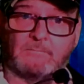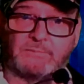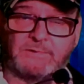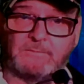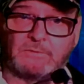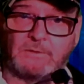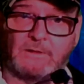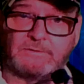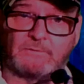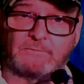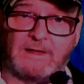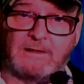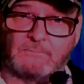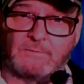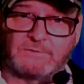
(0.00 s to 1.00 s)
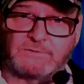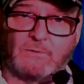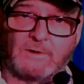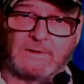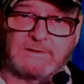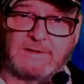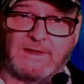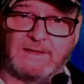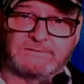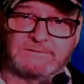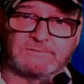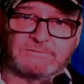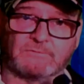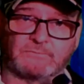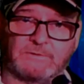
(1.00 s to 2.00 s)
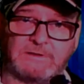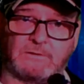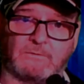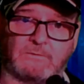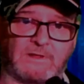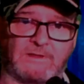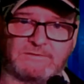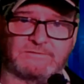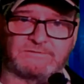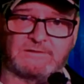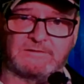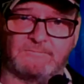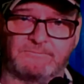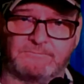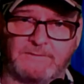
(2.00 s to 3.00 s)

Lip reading: people on the right with court cases and RICO cases that have